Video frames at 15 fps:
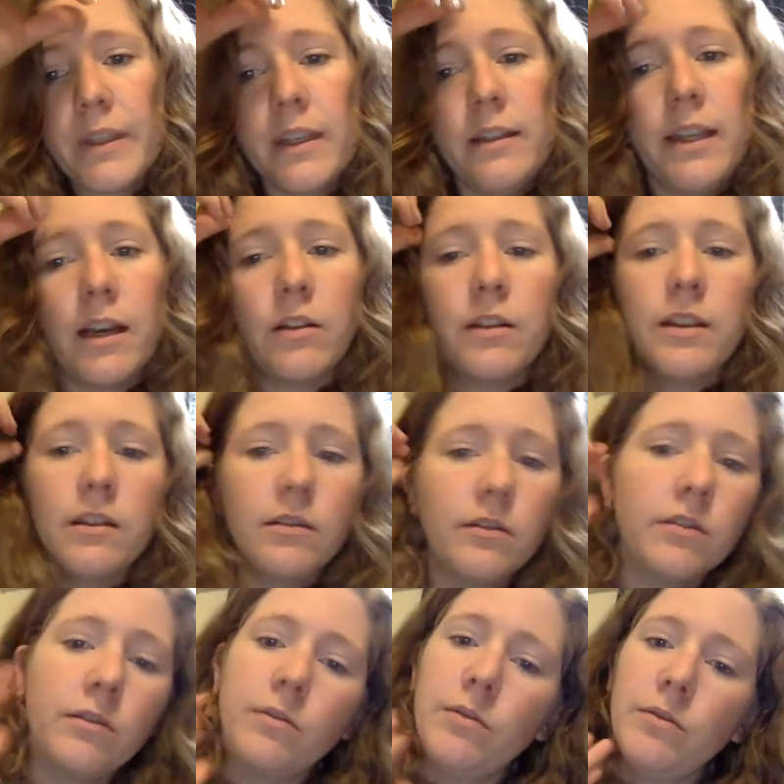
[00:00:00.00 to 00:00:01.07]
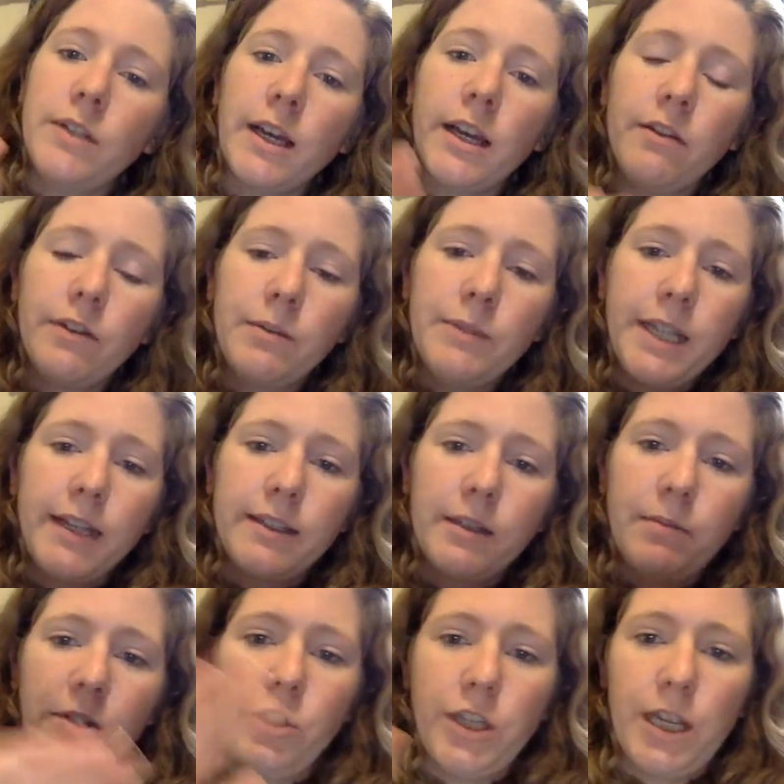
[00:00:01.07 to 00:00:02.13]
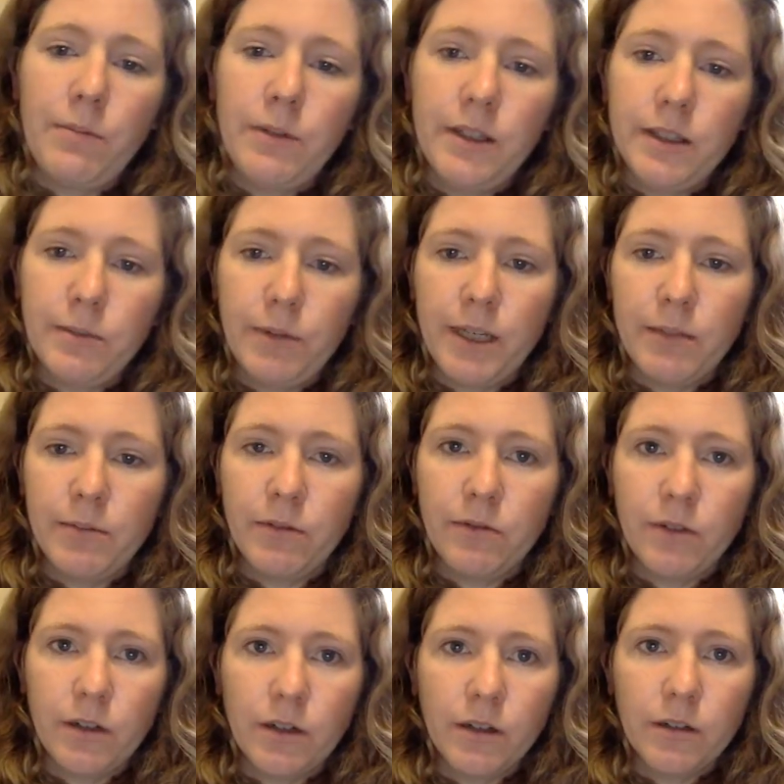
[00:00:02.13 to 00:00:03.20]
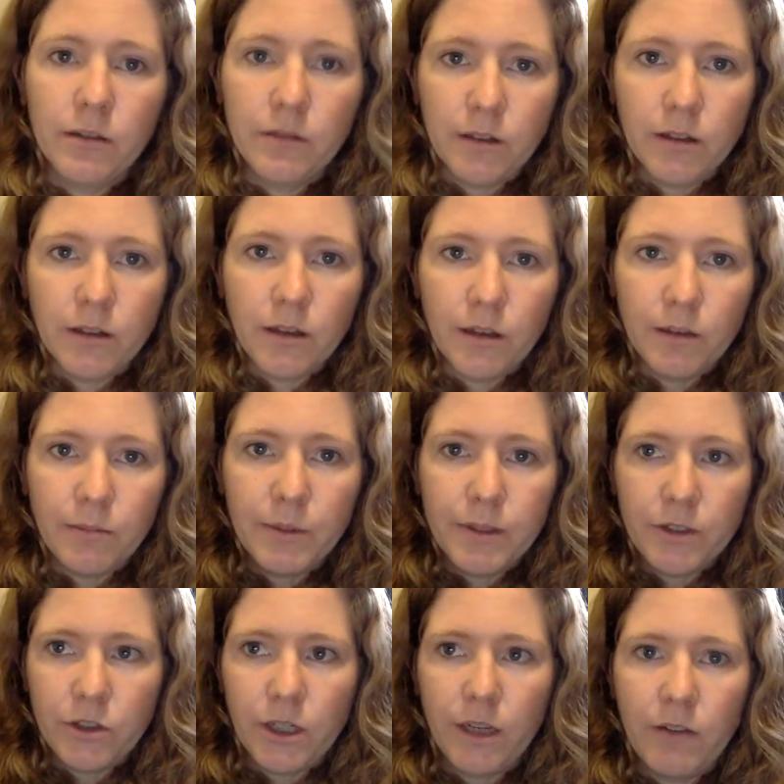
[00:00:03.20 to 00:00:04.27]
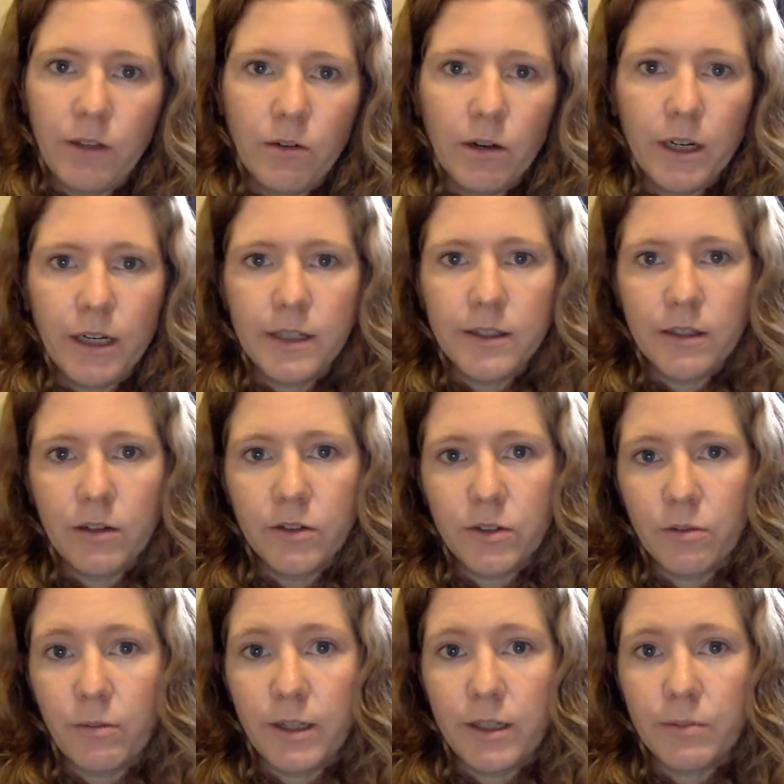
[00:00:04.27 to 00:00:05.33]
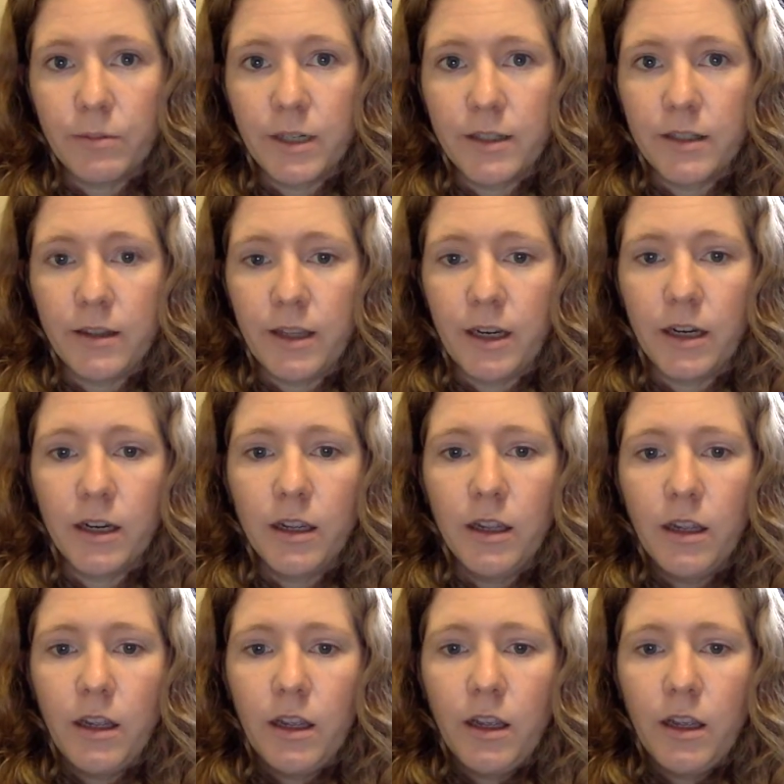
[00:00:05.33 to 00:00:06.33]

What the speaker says: Now, the diaphragm takes up the shape and displacement for the positioning of the organs and also what is present there.